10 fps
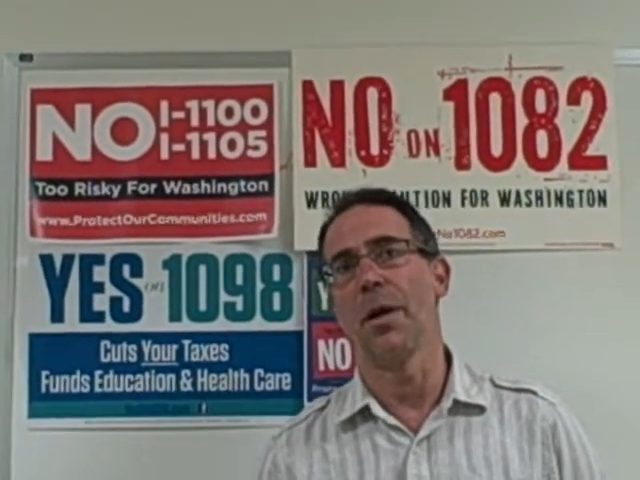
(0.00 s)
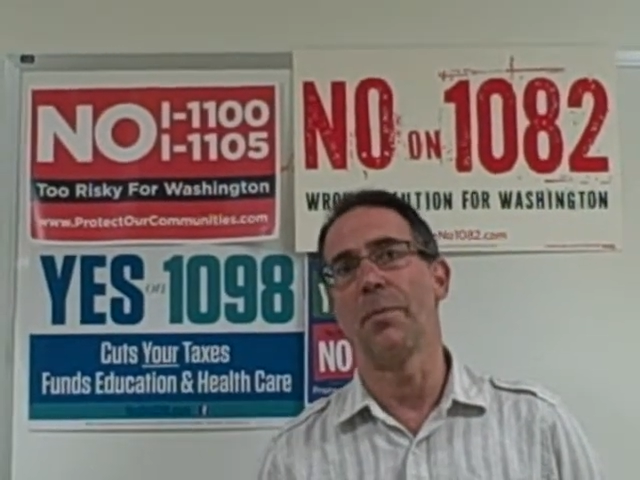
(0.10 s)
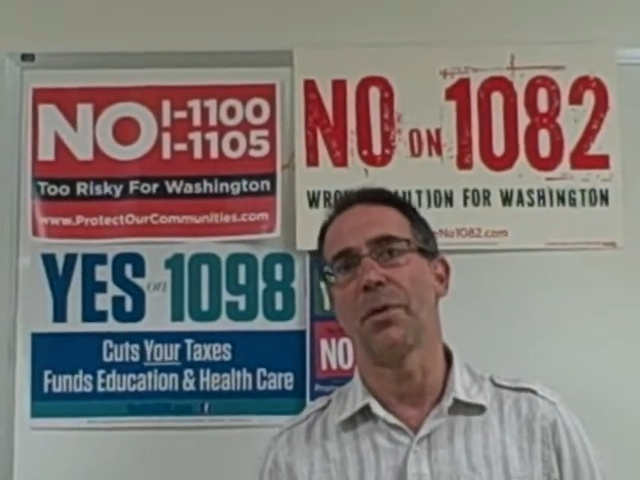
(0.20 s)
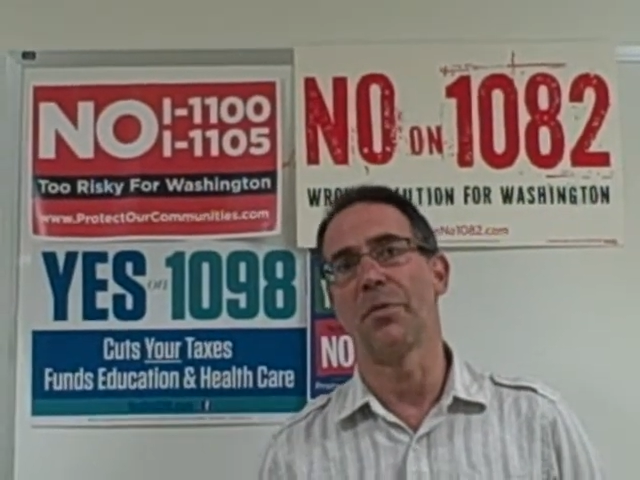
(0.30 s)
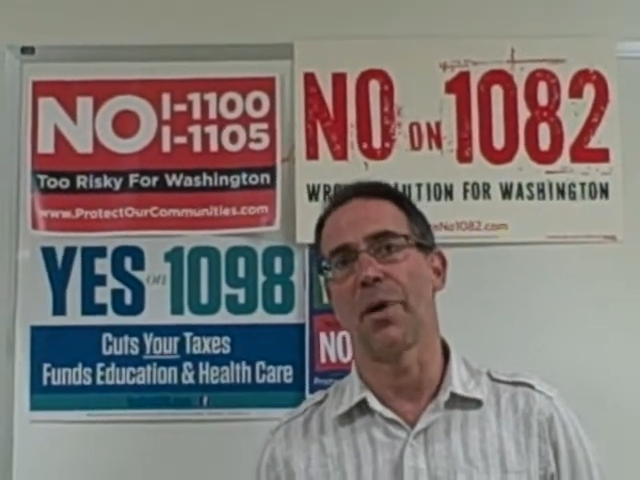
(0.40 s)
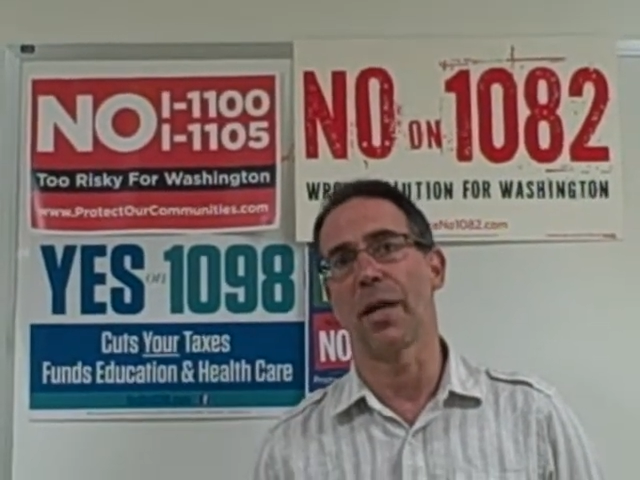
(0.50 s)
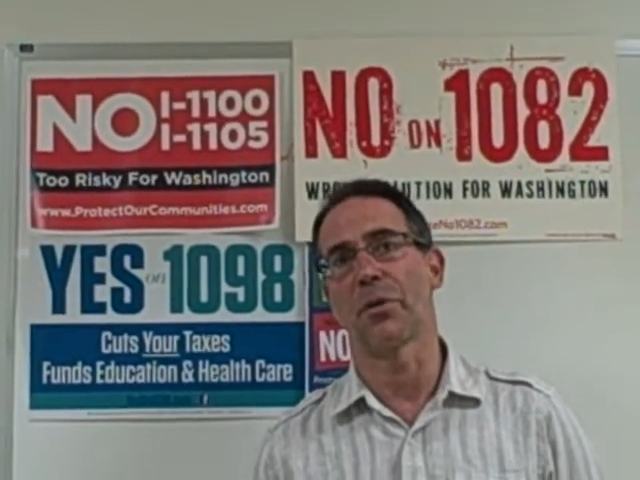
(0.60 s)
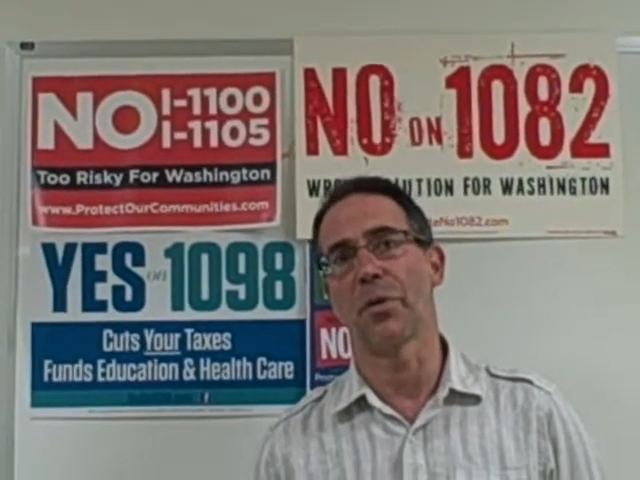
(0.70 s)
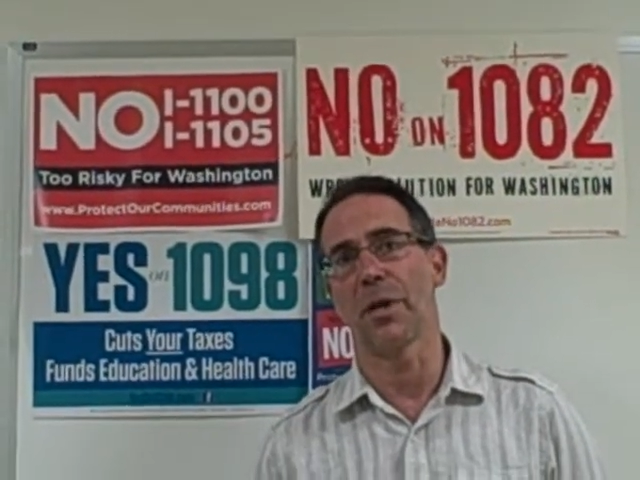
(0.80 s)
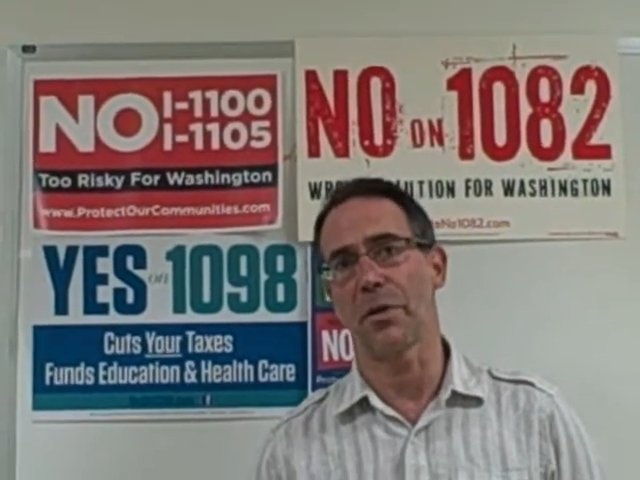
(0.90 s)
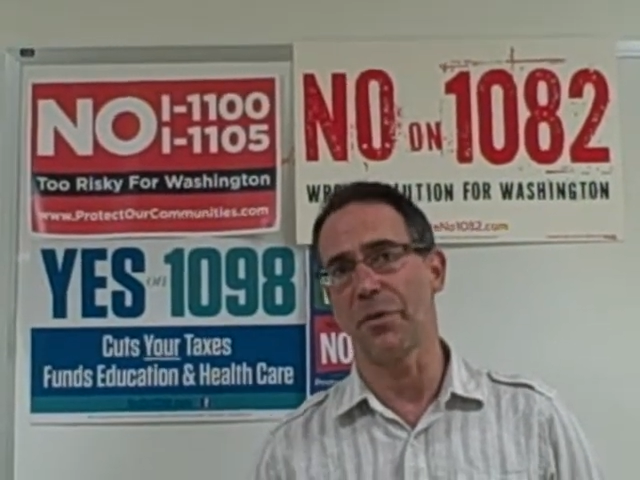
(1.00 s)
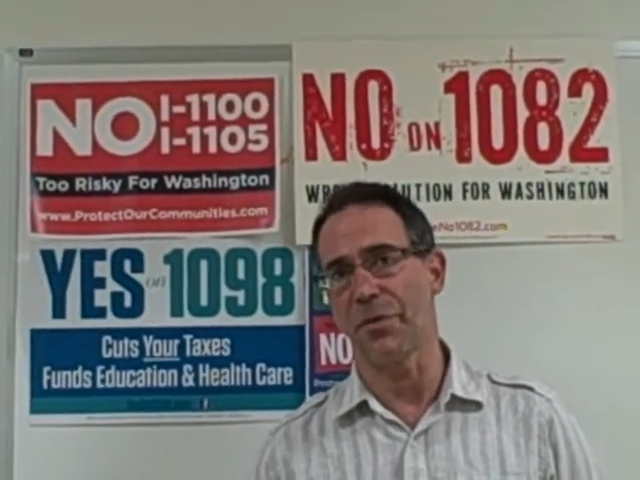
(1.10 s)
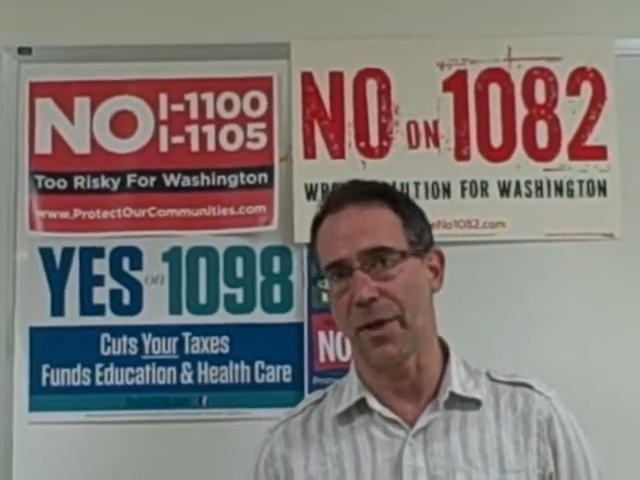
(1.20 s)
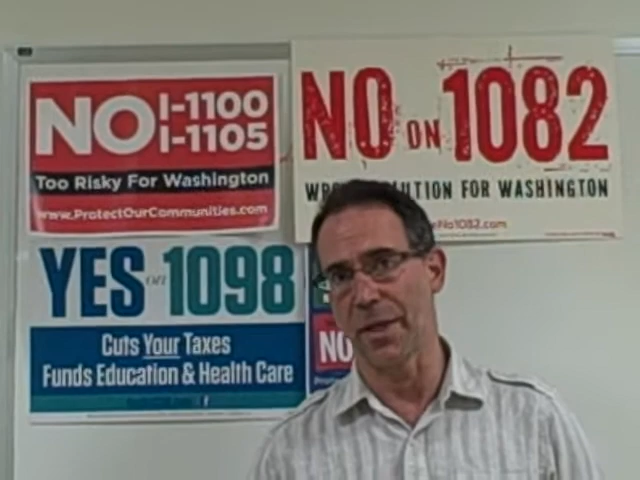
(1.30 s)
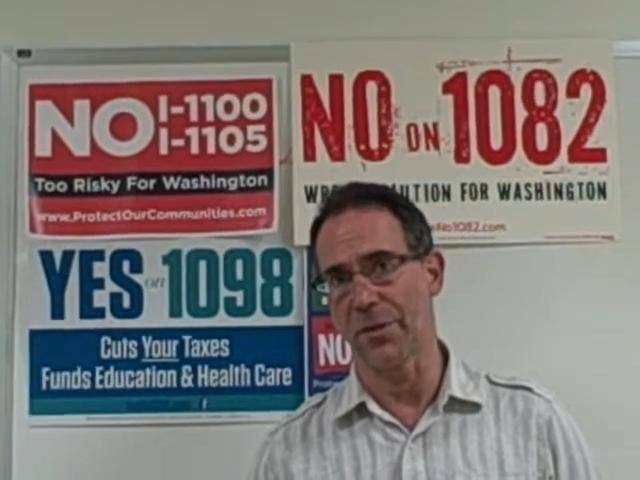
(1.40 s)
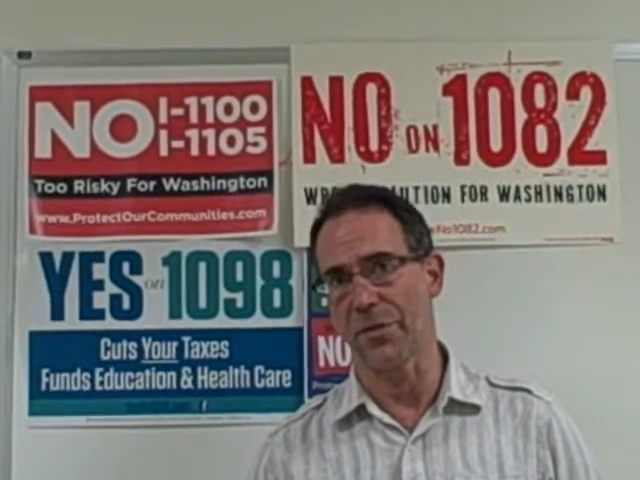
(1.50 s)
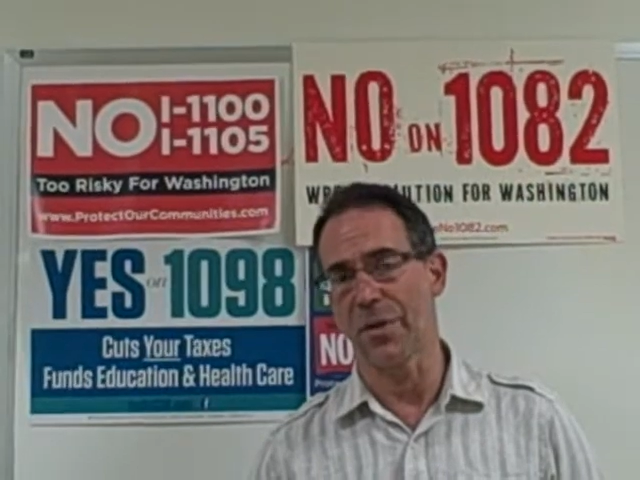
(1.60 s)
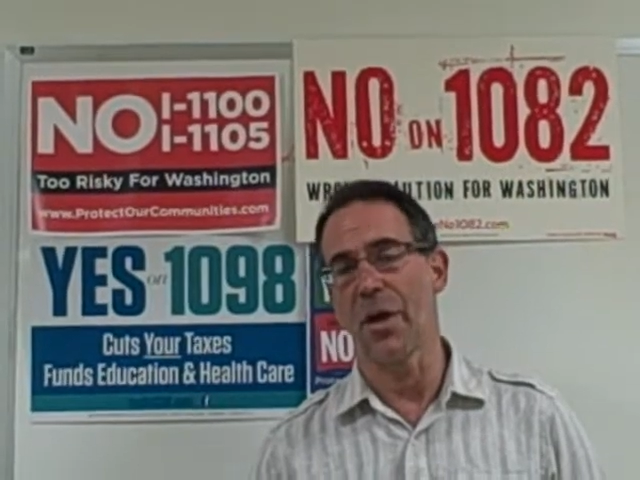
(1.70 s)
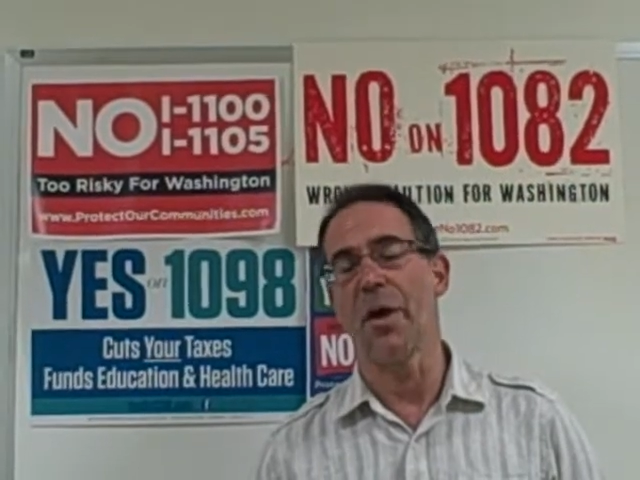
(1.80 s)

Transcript: provide critical funds